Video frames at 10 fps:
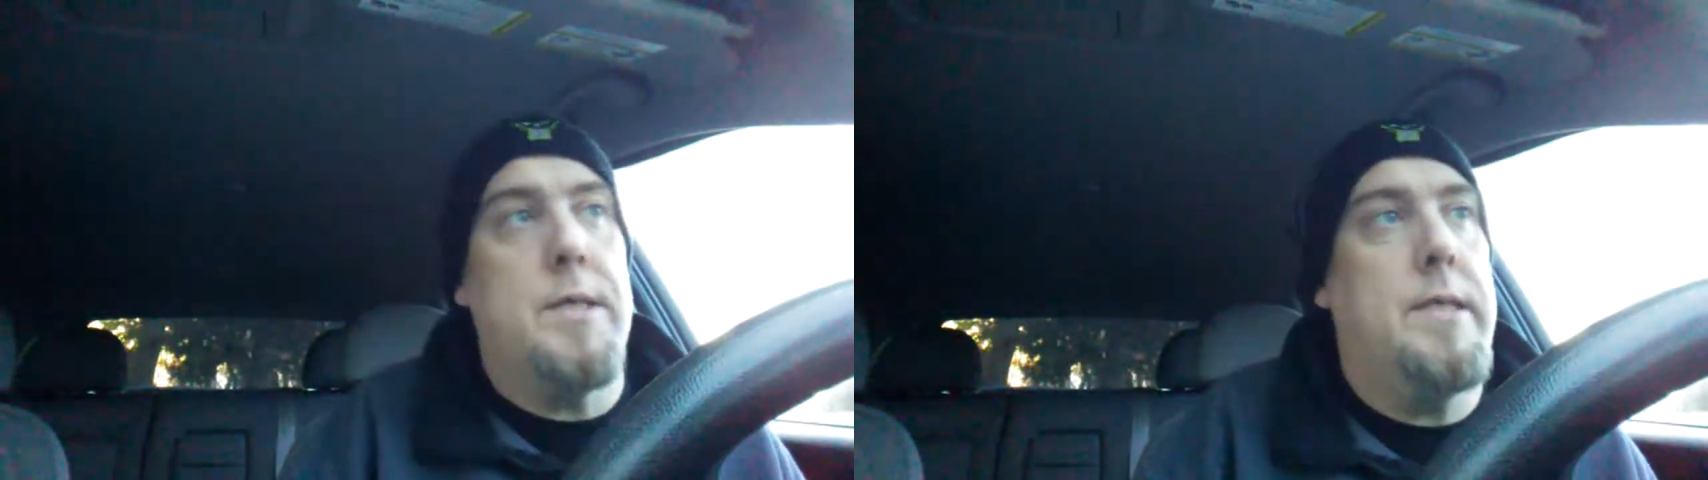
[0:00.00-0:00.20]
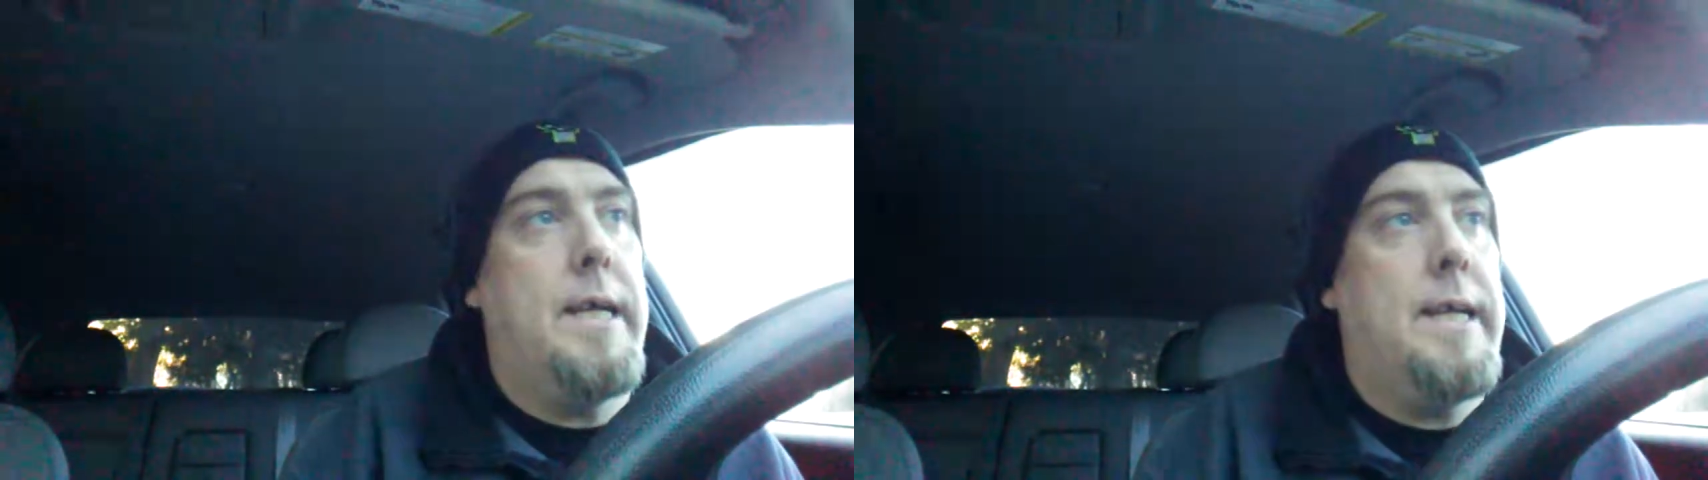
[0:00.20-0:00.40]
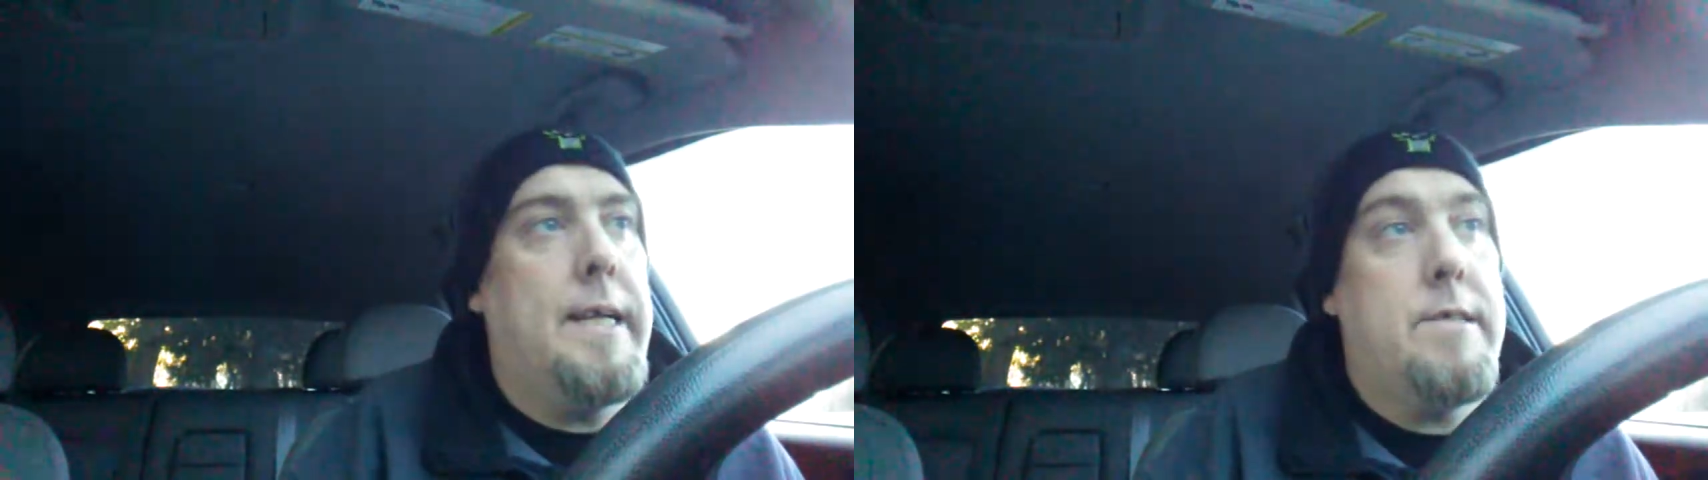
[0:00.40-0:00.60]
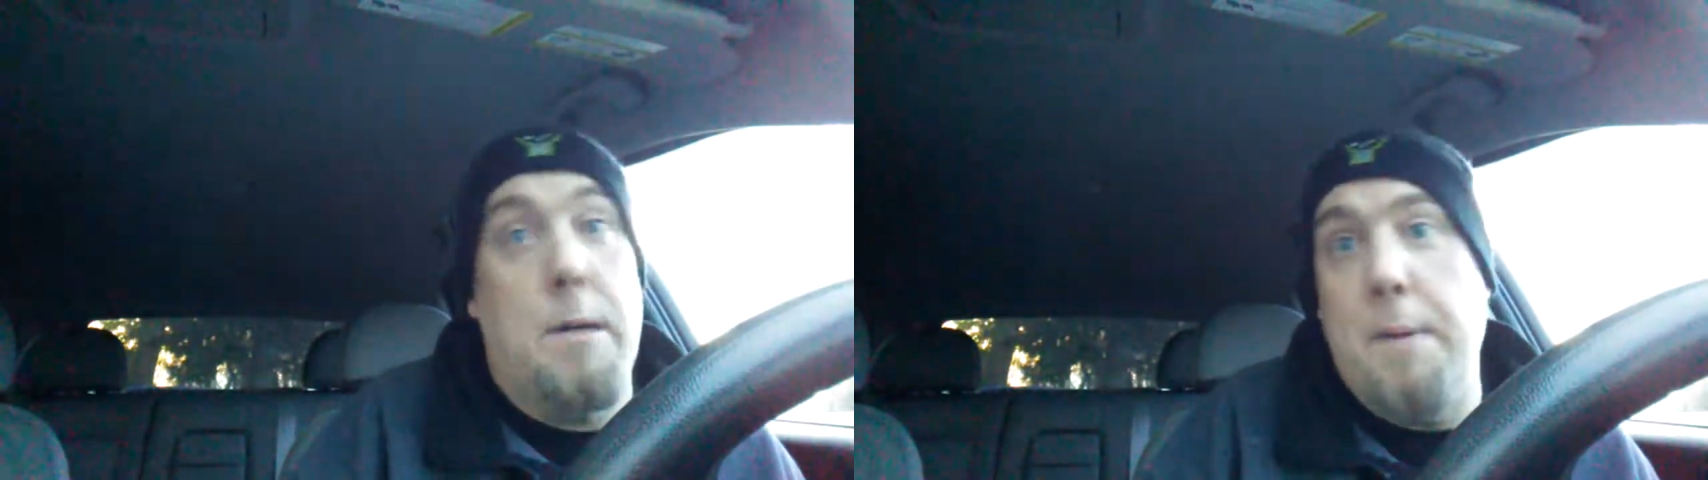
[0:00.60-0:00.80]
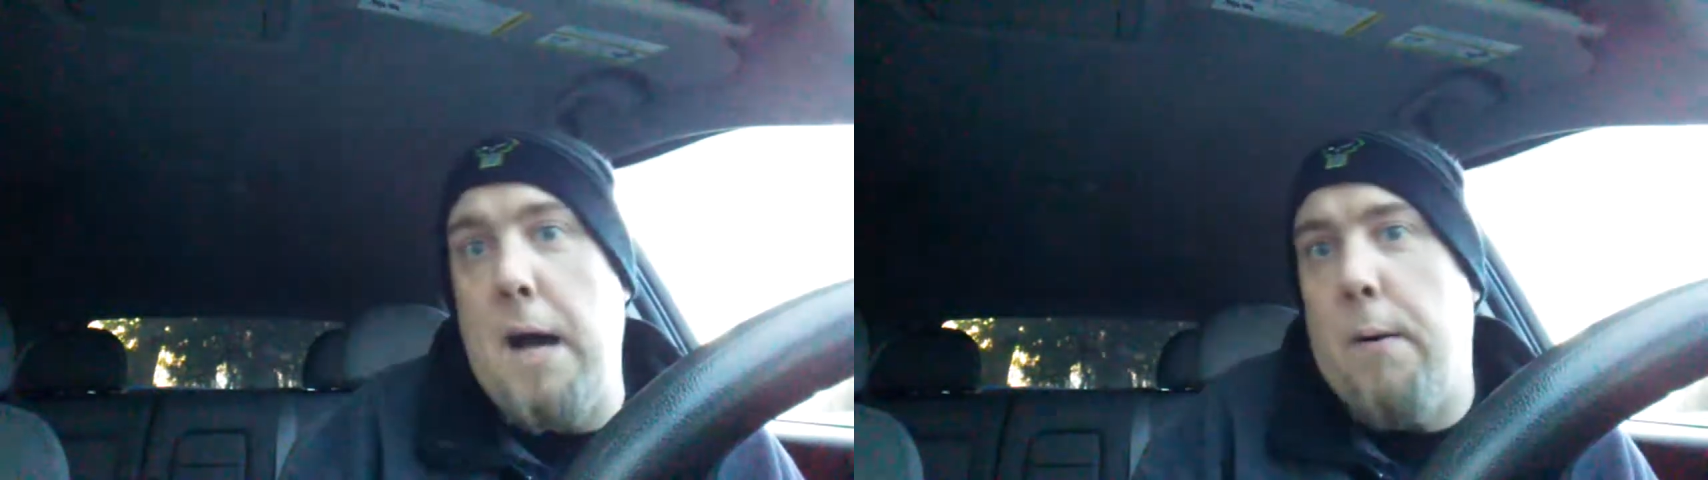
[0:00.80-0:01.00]
and
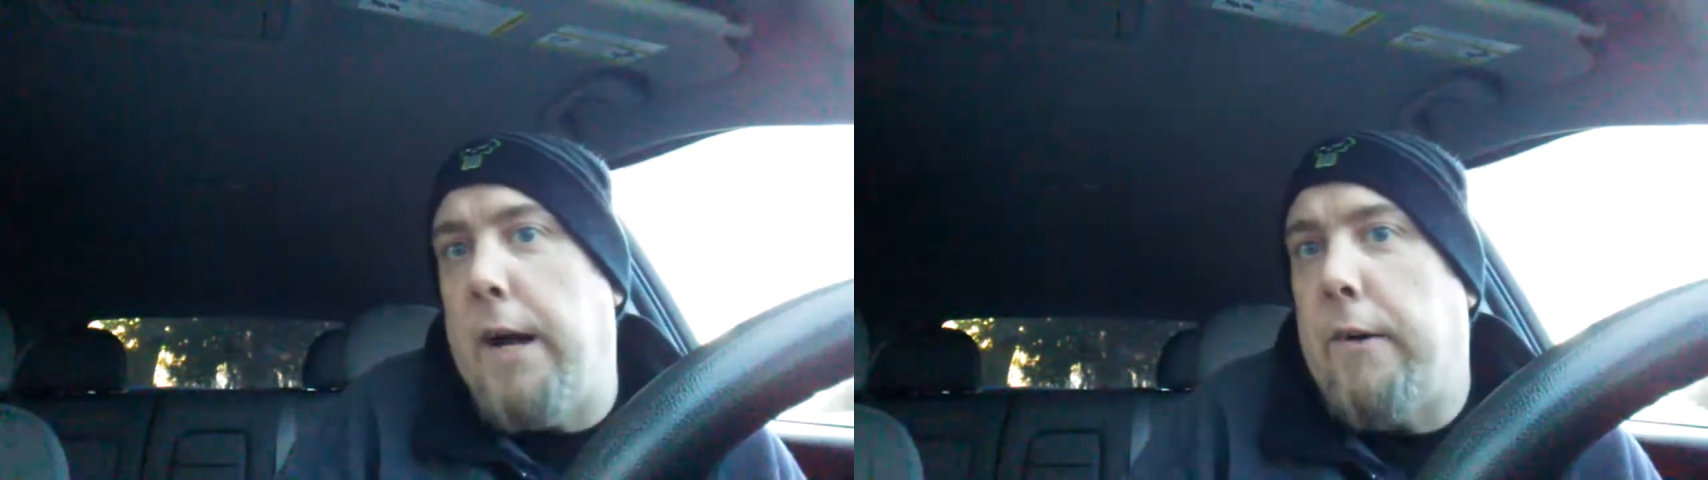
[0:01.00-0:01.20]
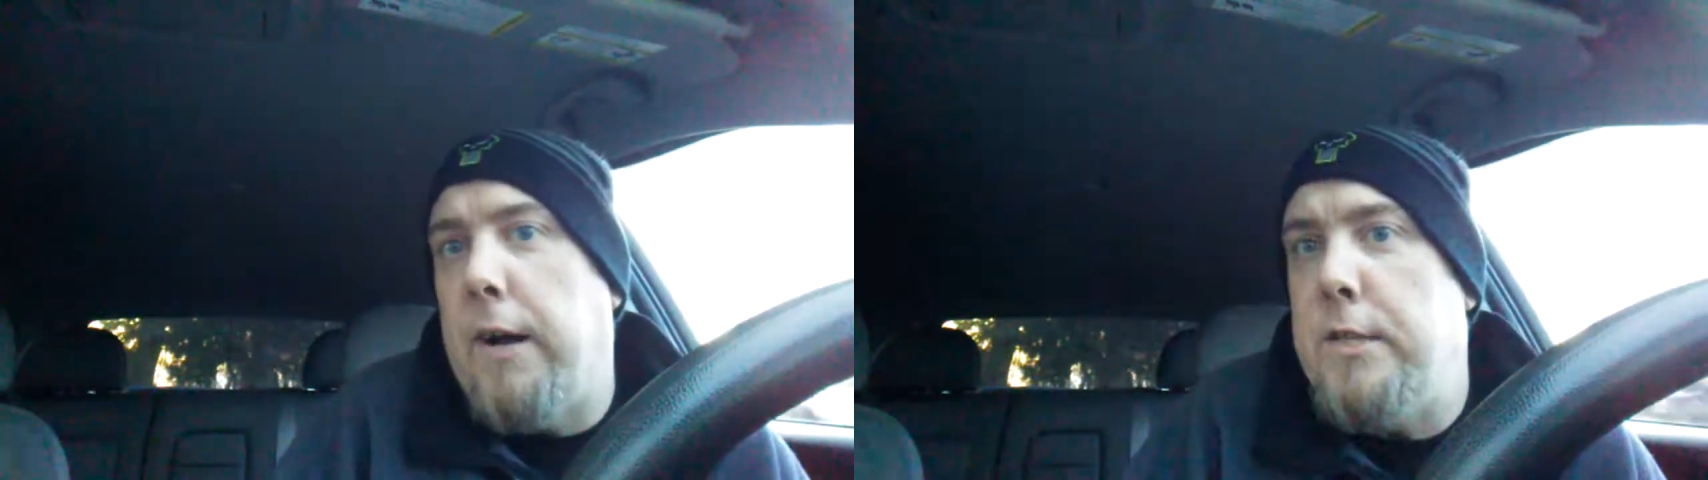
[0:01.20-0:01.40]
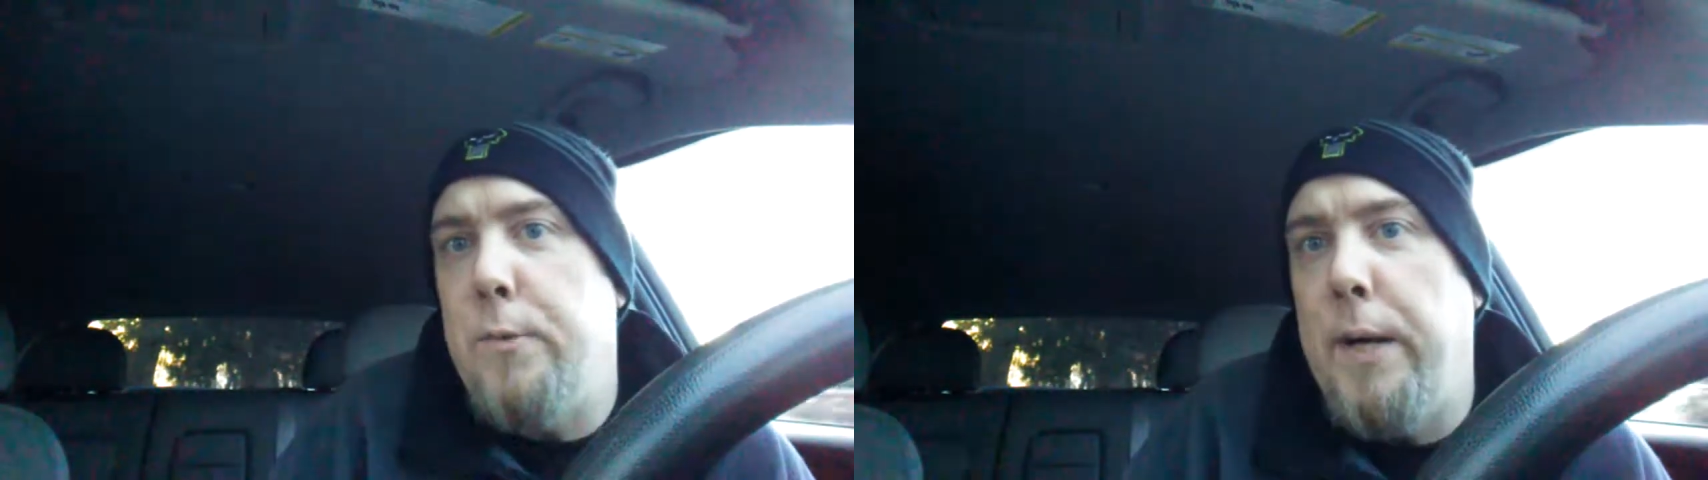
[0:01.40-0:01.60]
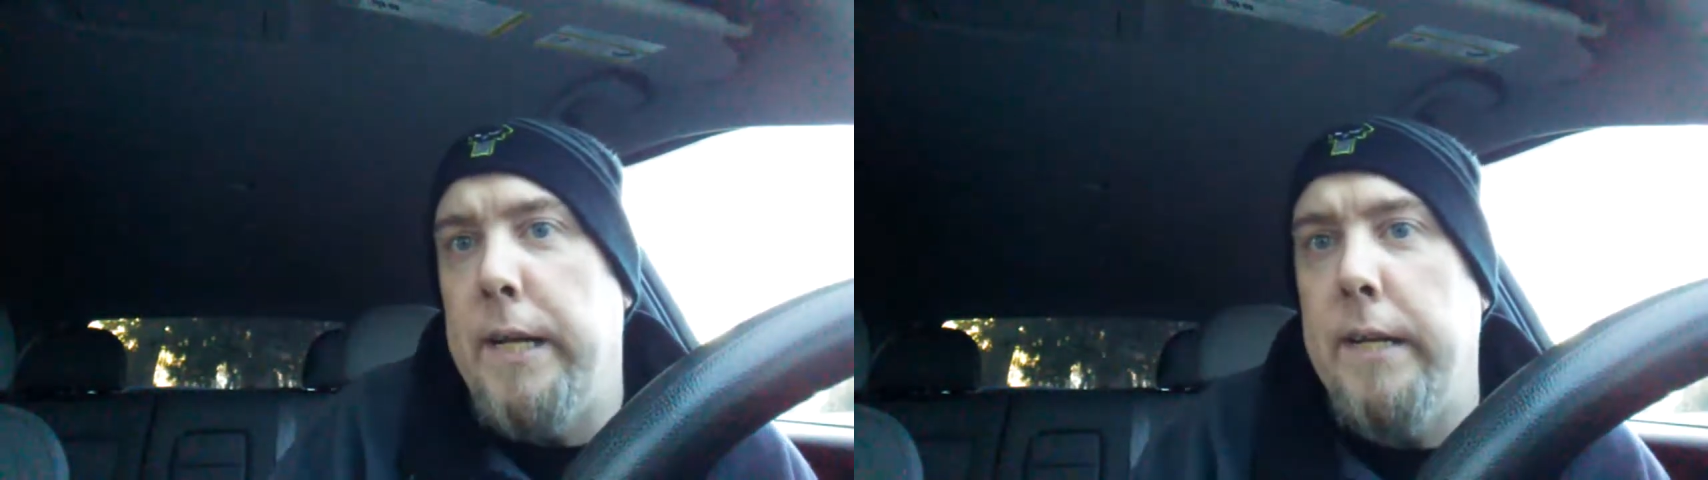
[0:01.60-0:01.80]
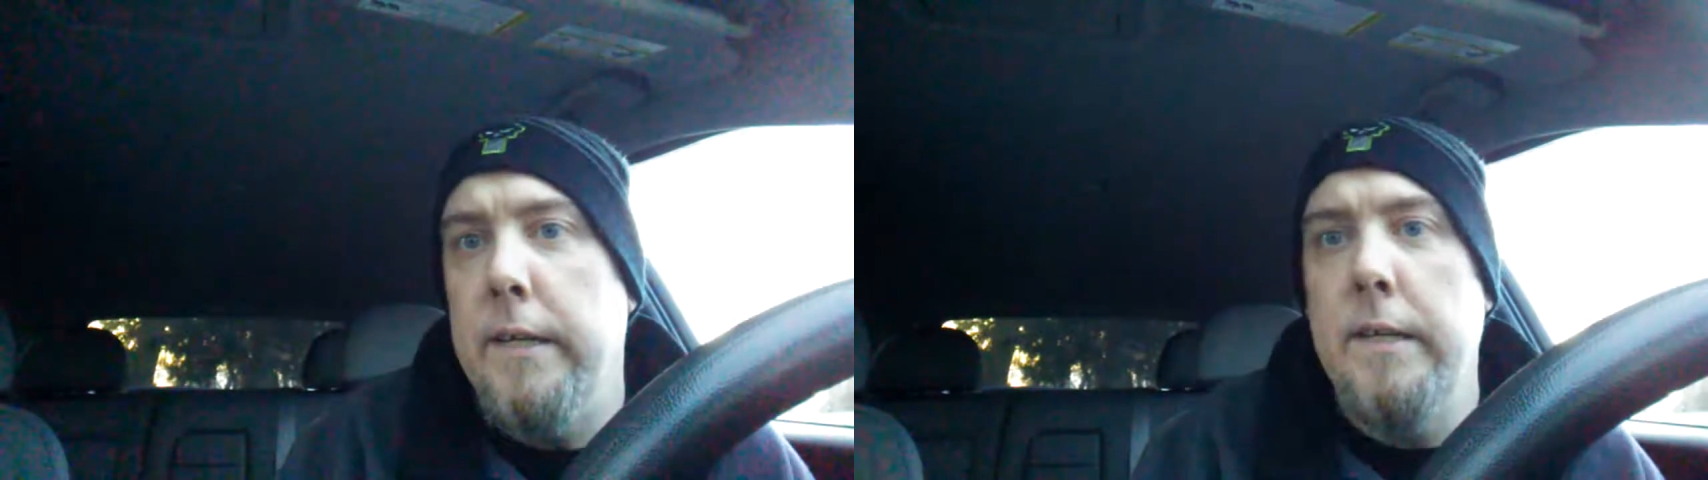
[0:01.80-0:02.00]
somehow I
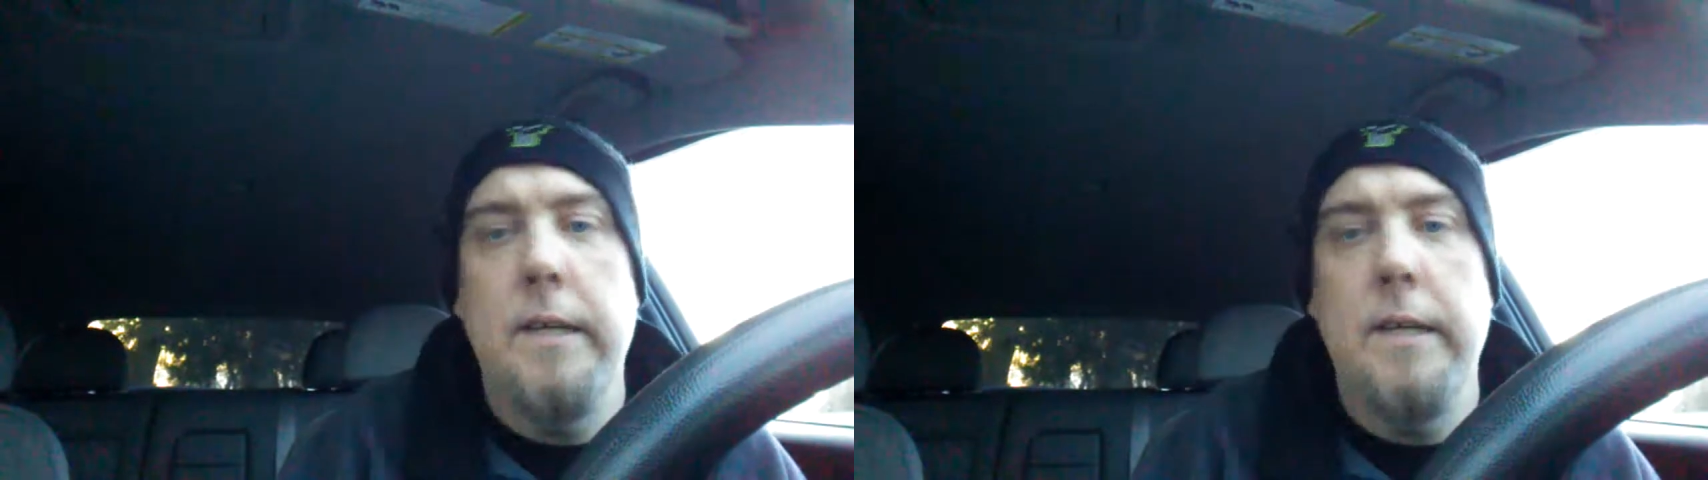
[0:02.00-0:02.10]
graduated.